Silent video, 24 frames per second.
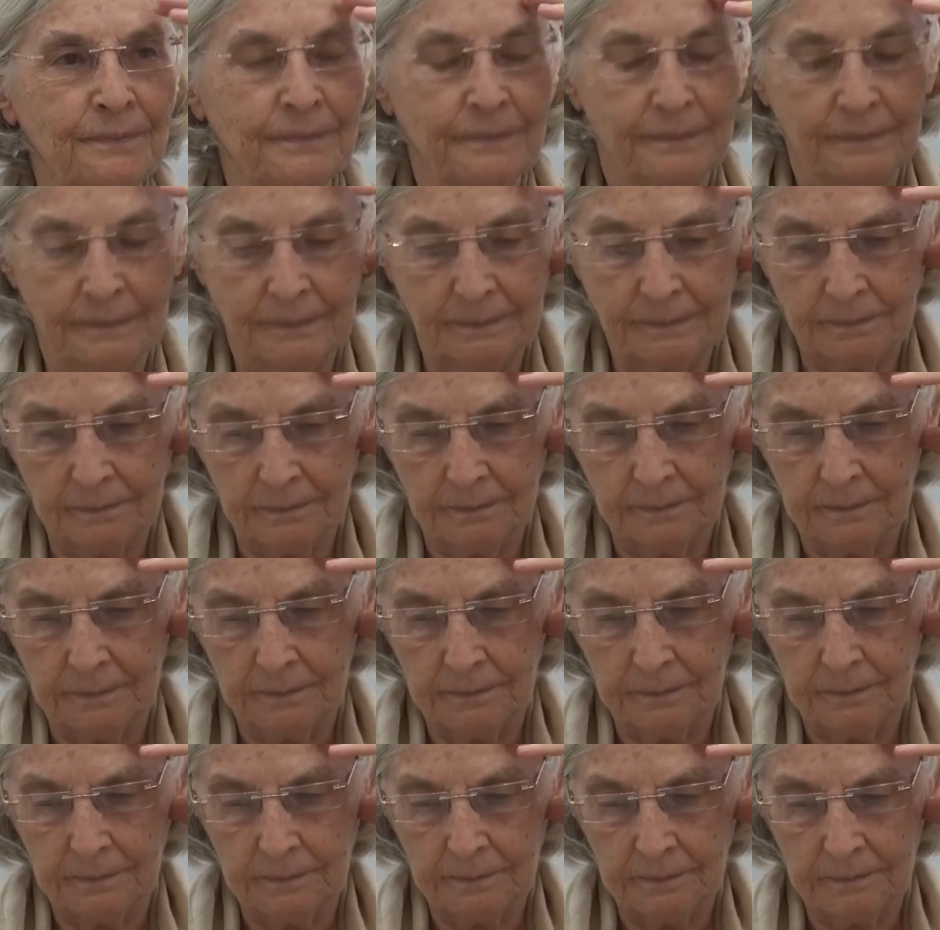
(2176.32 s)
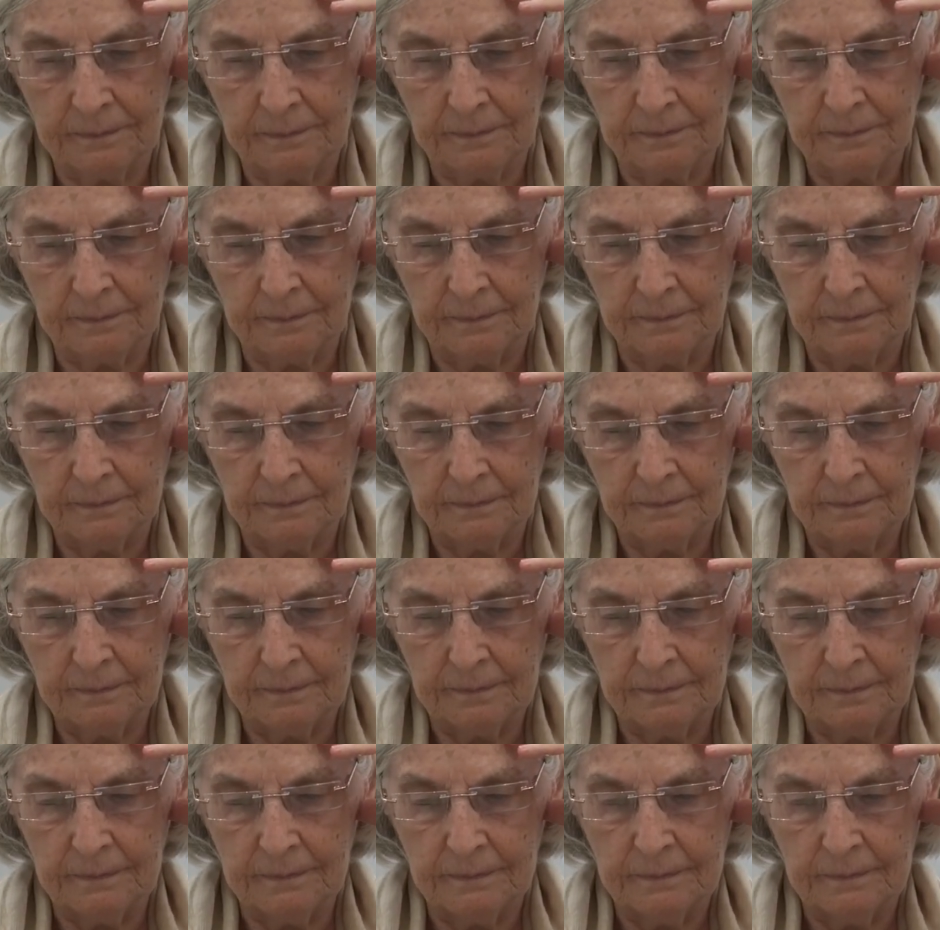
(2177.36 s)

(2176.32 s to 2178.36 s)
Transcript: No one is speaking in this clip.